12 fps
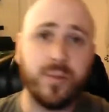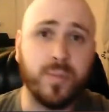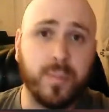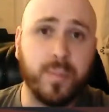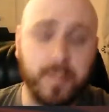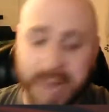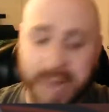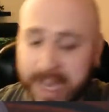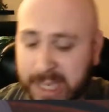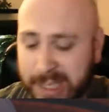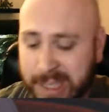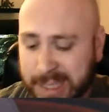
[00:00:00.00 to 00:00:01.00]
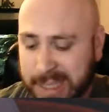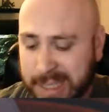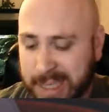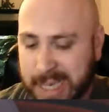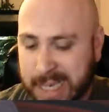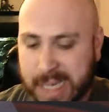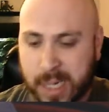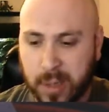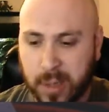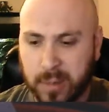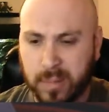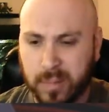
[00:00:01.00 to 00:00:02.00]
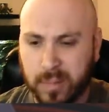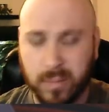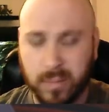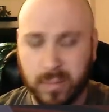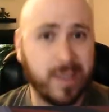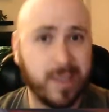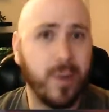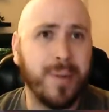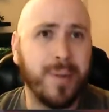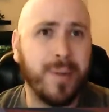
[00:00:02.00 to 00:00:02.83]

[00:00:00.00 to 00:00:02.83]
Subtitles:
packages, so let's open them.